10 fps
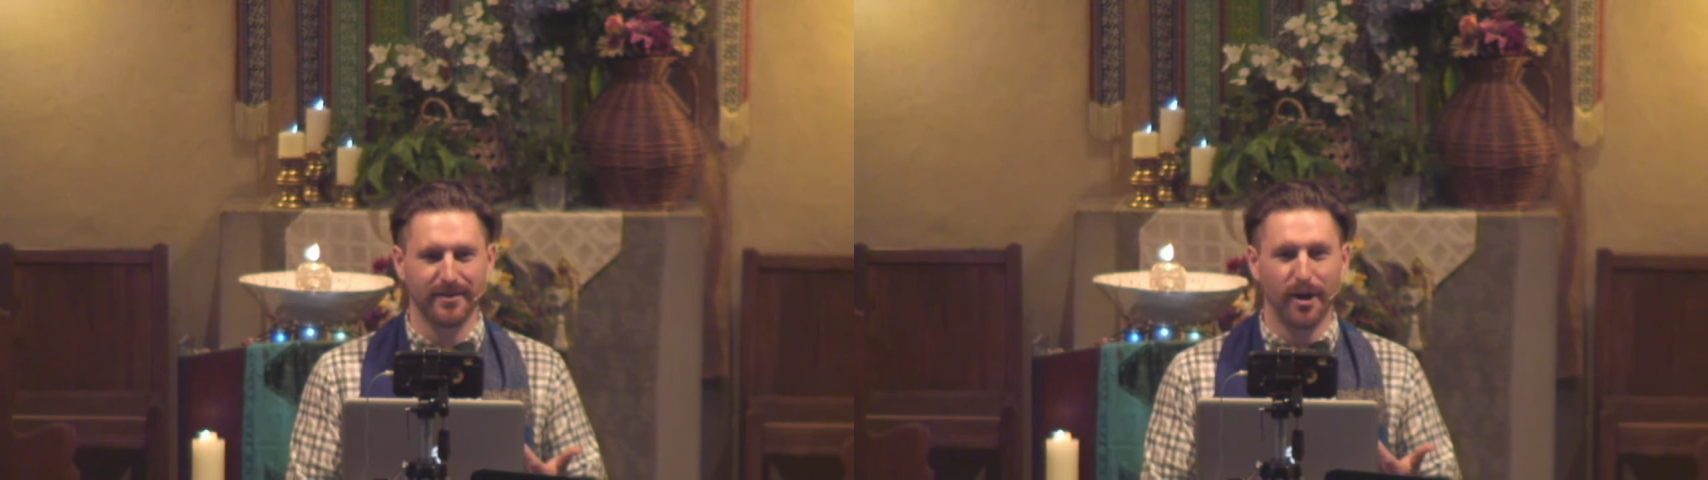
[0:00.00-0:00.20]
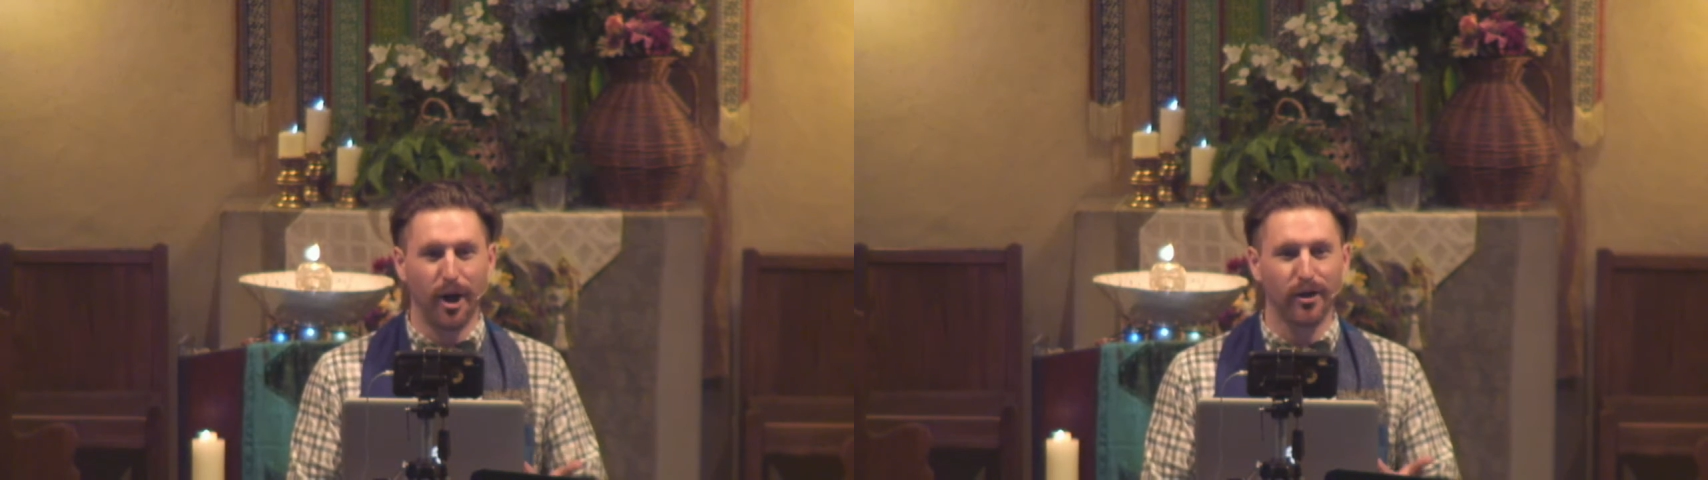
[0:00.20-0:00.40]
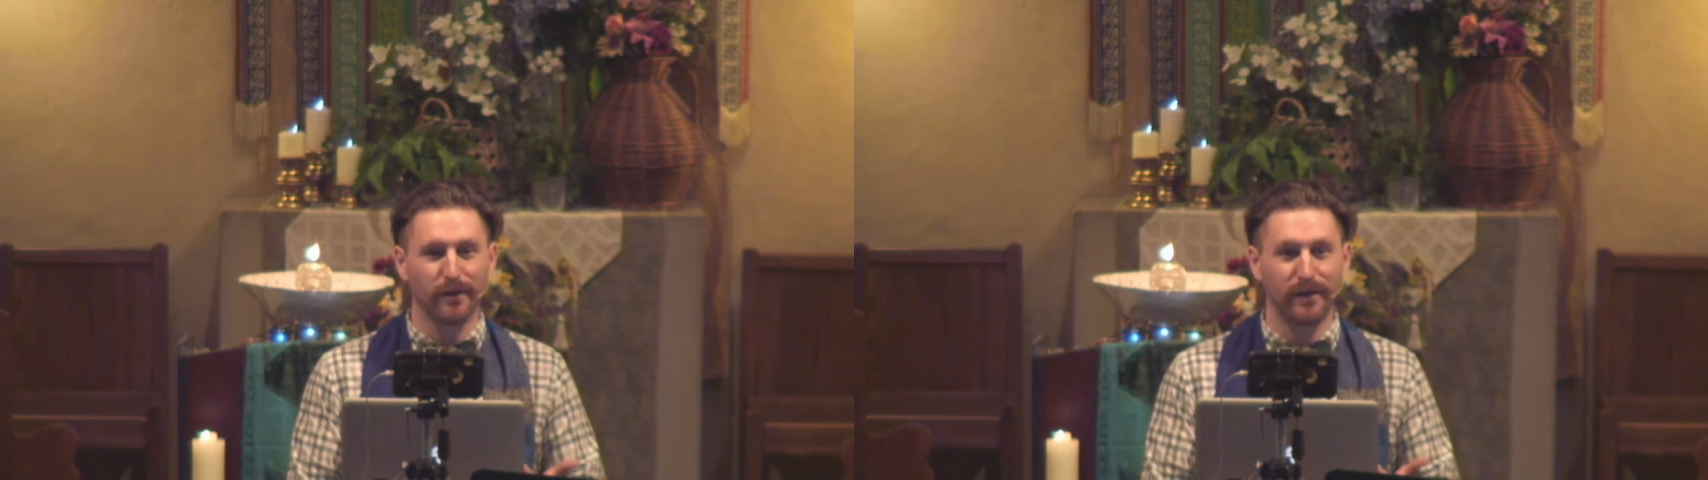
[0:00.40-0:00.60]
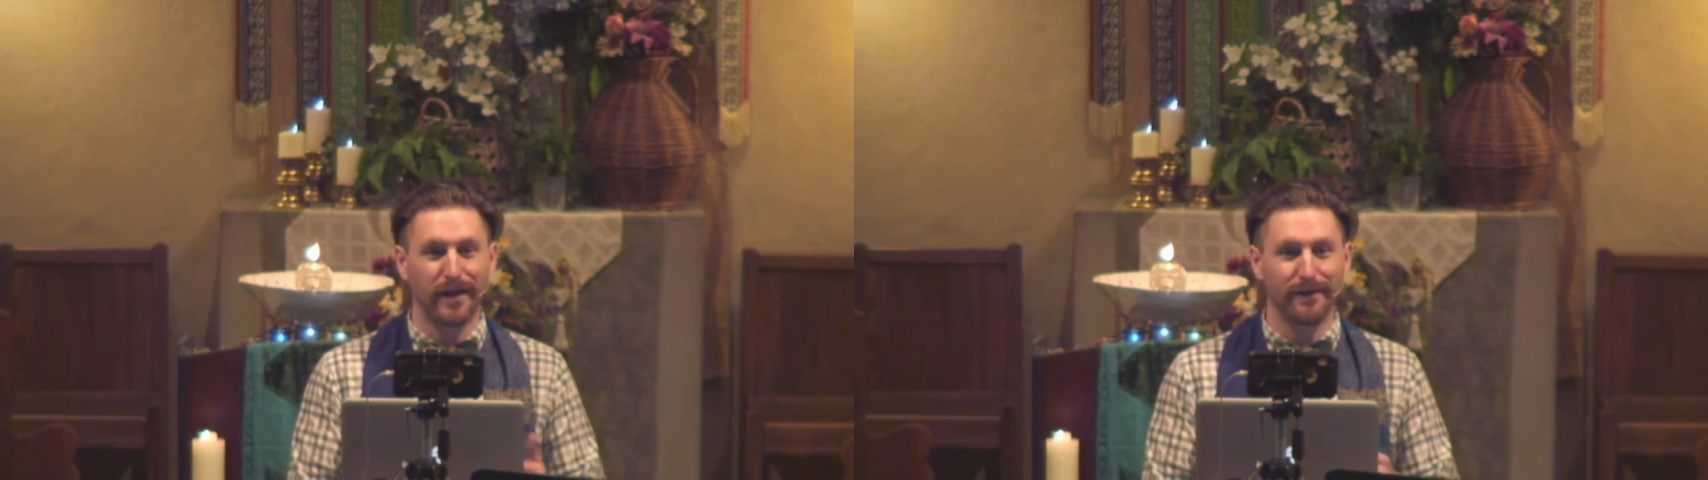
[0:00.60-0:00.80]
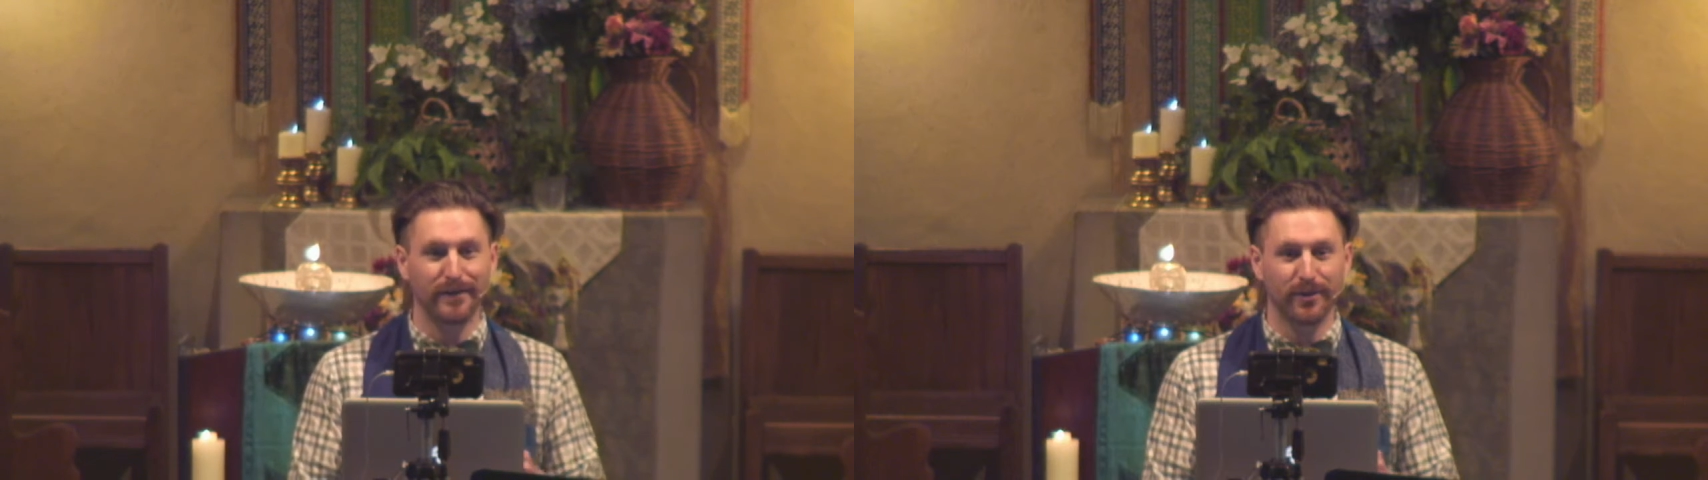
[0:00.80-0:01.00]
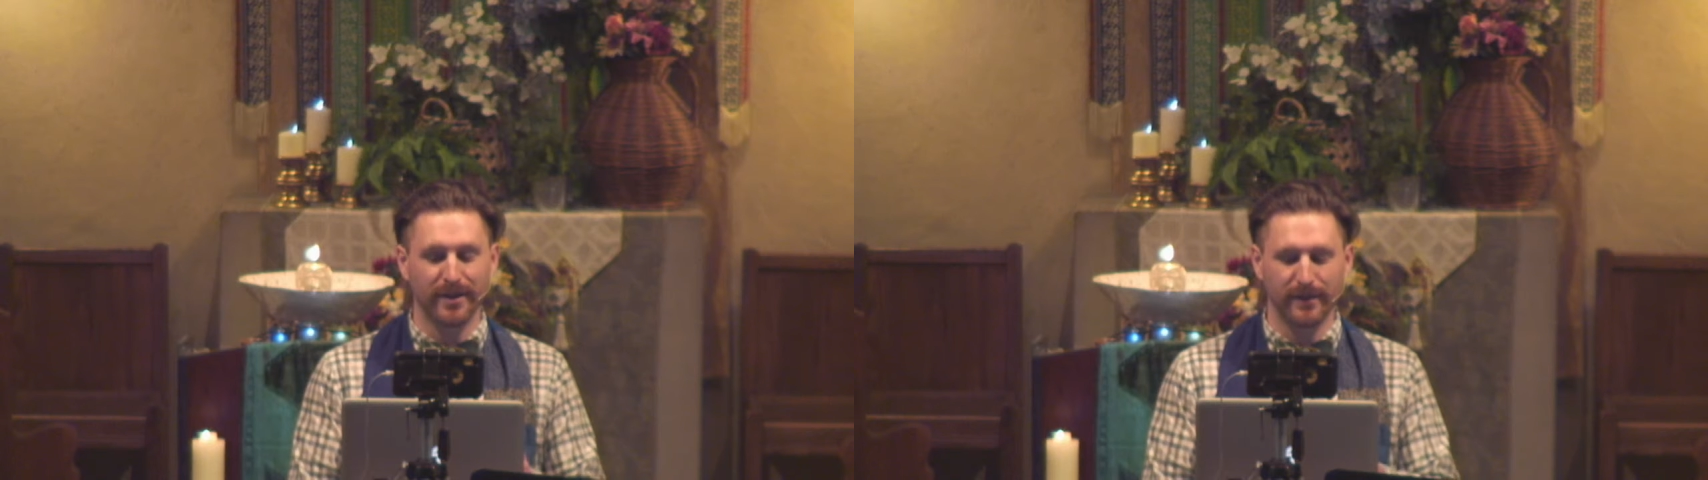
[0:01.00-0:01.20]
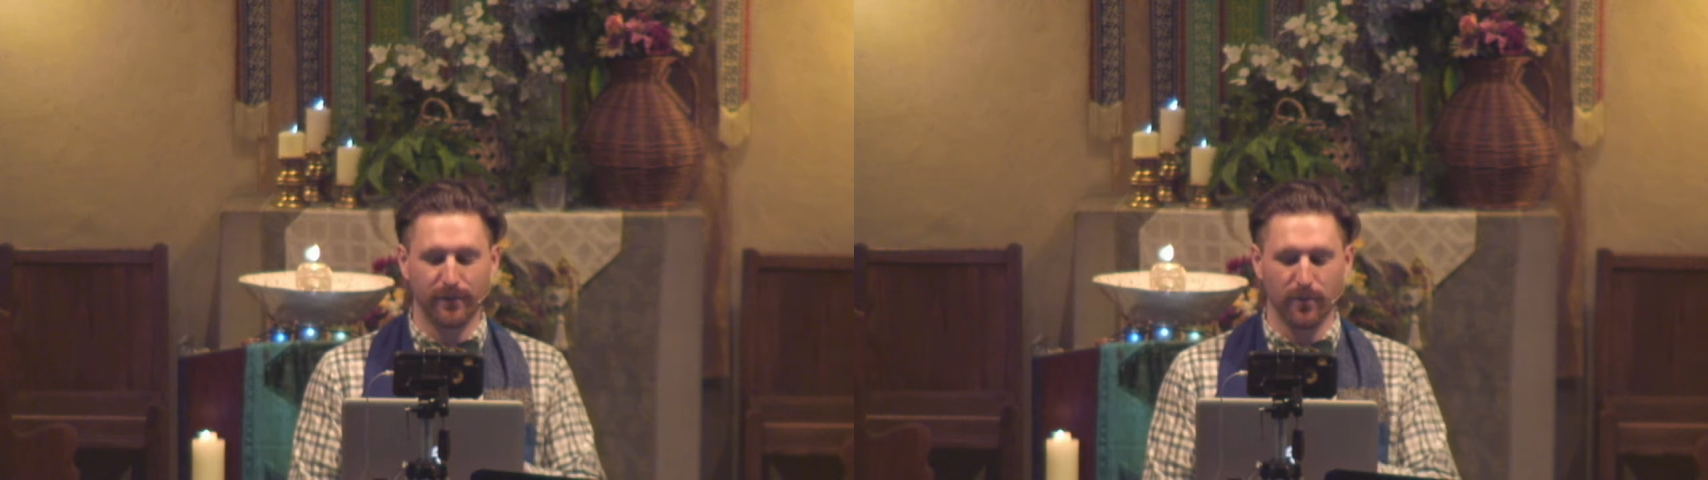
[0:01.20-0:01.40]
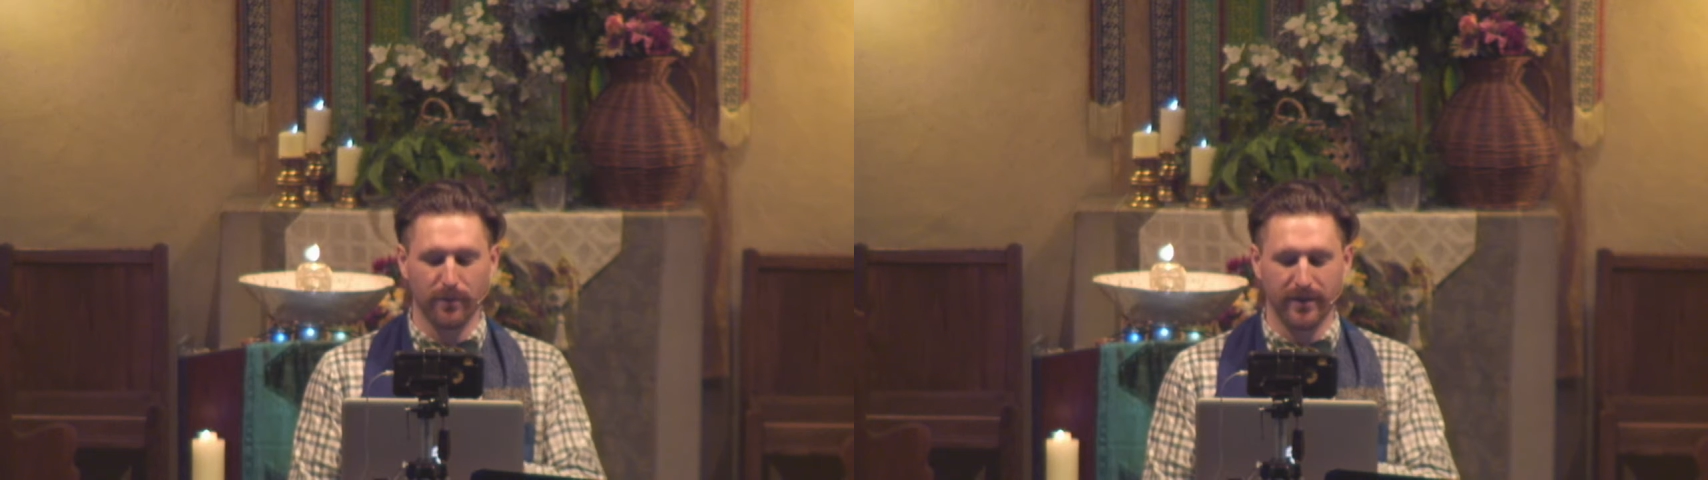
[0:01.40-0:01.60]
All of life is
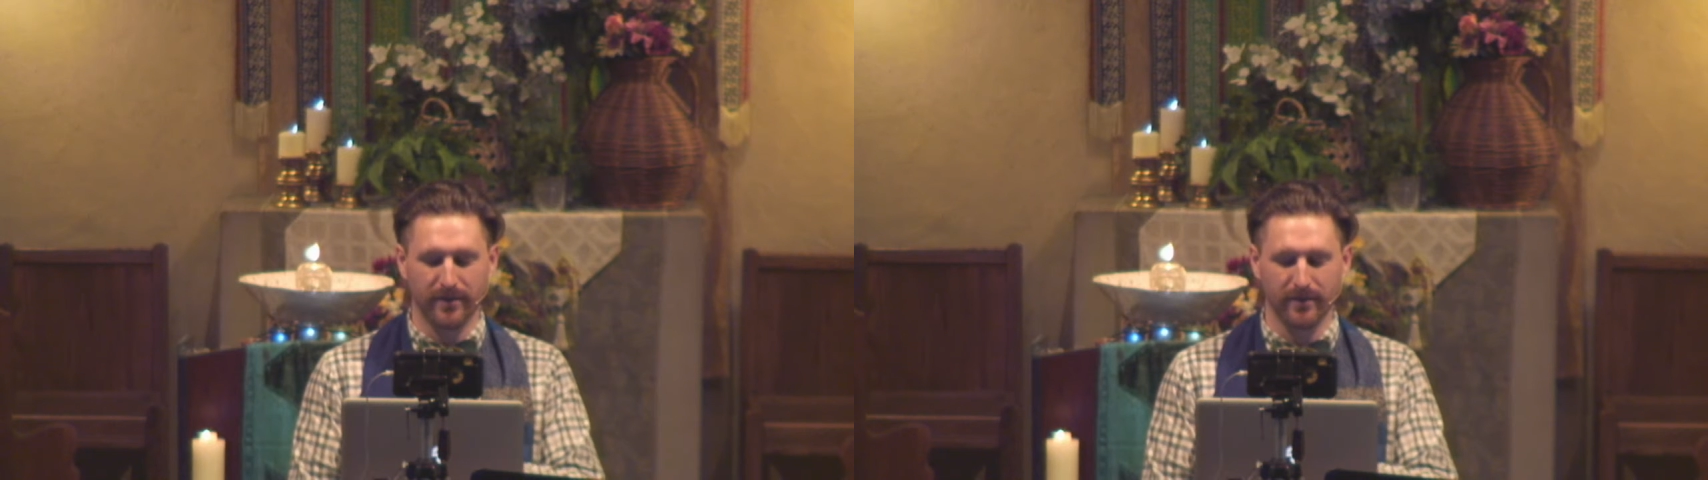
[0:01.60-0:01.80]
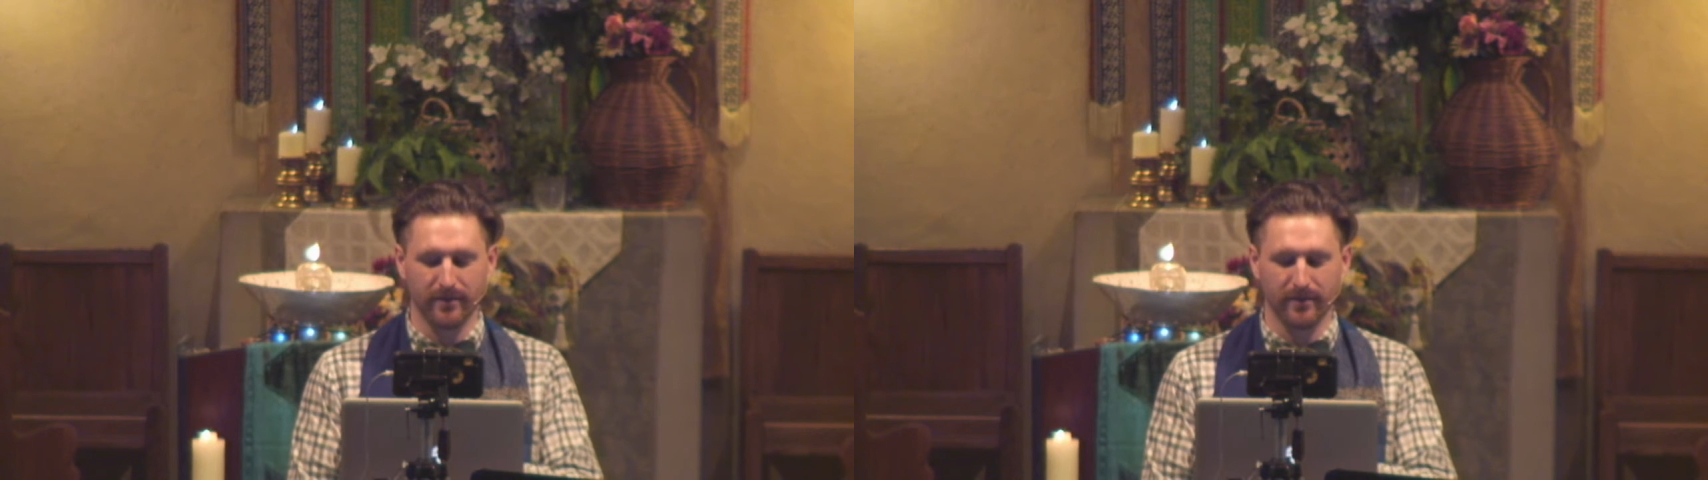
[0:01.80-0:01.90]
transforming.